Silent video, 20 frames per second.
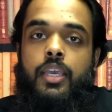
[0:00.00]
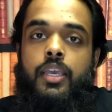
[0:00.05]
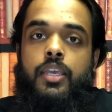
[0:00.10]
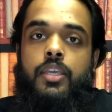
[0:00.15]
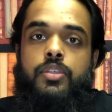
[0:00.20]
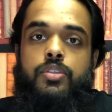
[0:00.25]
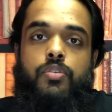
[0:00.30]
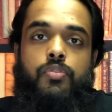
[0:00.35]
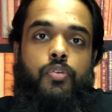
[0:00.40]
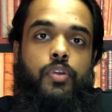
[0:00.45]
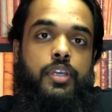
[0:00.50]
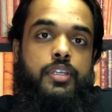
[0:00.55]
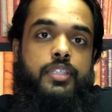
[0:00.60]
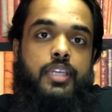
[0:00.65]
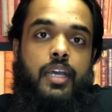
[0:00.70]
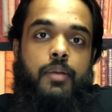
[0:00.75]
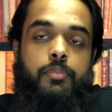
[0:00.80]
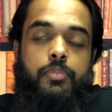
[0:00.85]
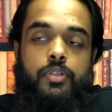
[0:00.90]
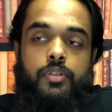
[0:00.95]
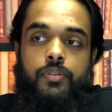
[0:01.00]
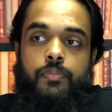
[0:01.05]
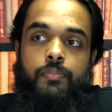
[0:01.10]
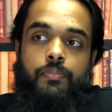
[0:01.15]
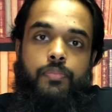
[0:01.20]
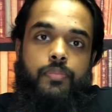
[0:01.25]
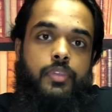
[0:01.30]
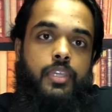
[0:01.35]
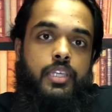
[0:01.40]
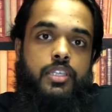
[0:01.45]
So for example,
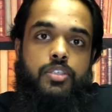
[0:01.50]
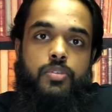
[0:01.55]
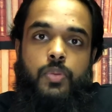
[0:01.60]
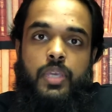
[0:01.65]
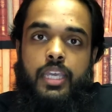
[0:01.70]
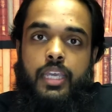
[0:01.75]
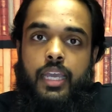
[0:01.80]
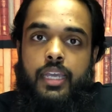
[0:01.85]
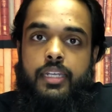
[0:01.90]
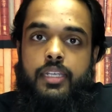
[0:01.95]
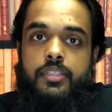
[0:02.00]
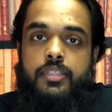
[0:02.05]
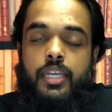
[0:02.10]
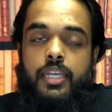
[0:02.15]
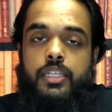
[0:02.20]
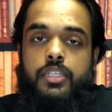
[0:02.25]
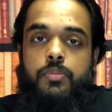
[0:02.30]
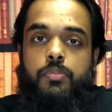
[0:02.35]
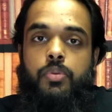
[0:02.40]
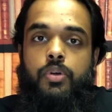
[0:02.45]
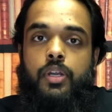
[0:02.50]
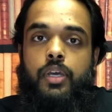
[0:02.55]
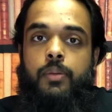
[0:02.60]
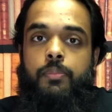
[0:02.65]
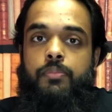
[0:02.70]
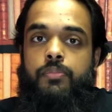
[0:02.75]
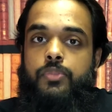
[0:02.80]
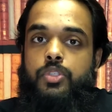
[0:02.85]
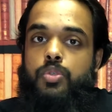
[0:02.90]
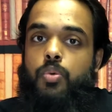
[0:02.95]
this week I decide to put
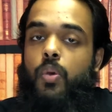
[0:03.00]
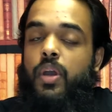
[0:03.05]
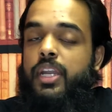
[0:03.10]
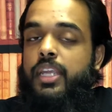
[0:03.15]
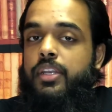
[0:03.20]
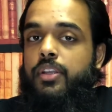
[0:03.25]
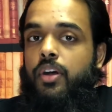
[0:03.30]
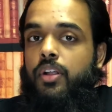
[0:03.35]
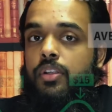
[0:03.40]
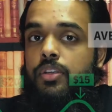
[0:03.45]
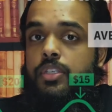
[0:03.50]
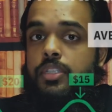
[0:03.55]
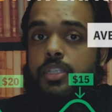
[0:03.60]
up $20